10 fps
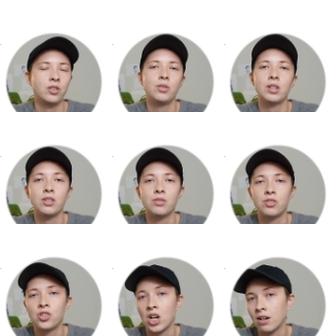You can
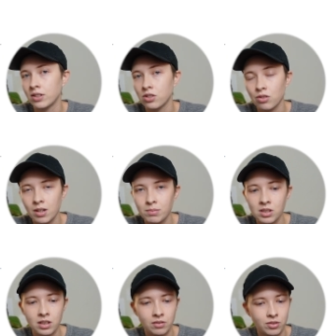use
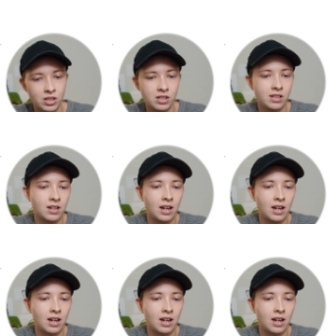JavaScript. For instance,